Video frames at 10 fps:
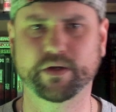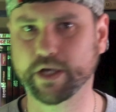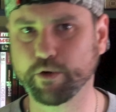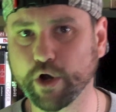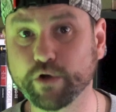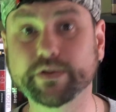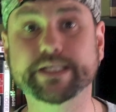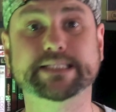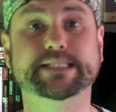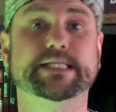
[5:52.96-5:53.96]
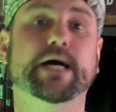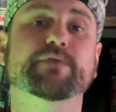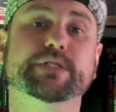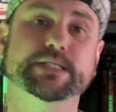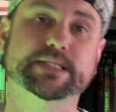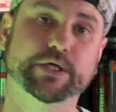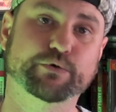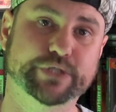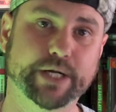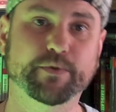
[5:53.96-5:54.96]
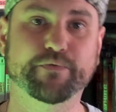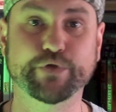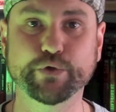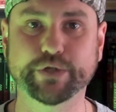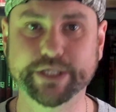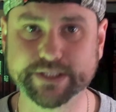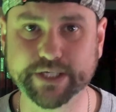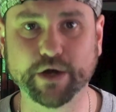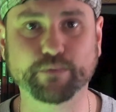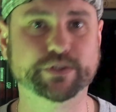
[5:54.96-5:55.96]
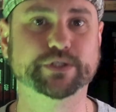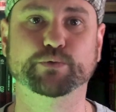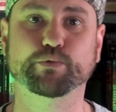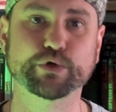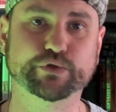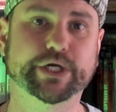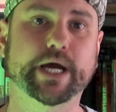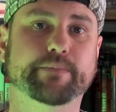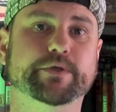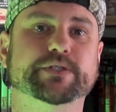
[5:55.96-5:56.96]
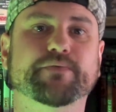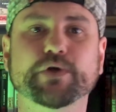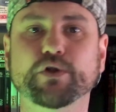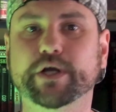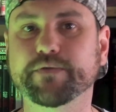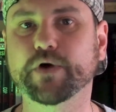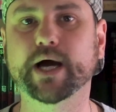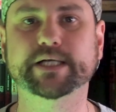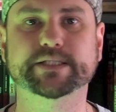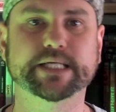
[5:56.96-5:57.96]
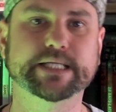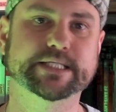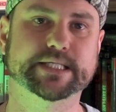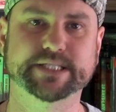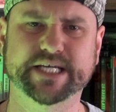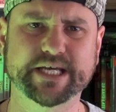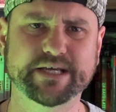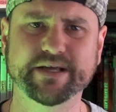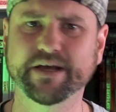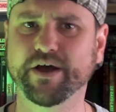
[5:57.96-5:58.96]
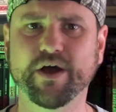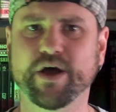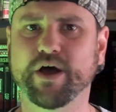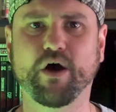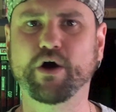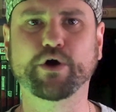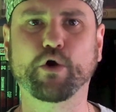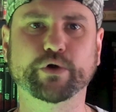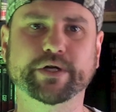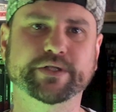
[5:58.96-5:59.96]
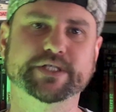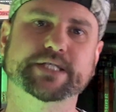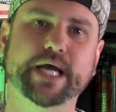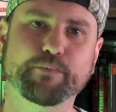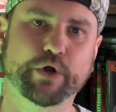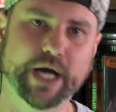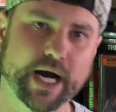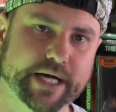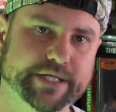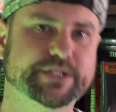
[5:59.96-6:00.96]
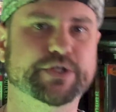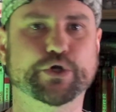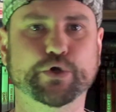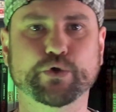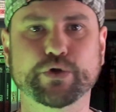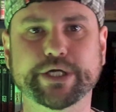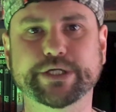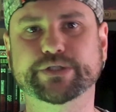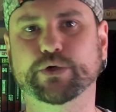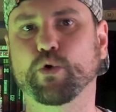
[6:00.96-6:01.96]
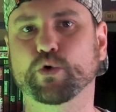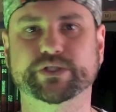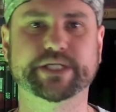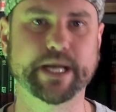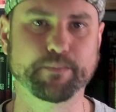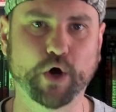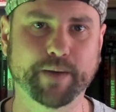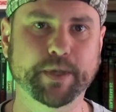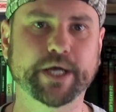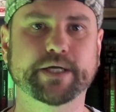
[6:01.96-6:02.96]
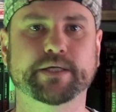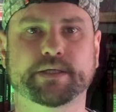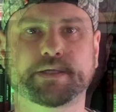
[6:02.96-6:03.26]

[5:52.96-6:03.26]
Now, I only discovered this little gem a few years ago, which is a real shame, because I feel like if I had seen this as a kid, I'd hold it in the same regard as The Goonies or Stand By Me.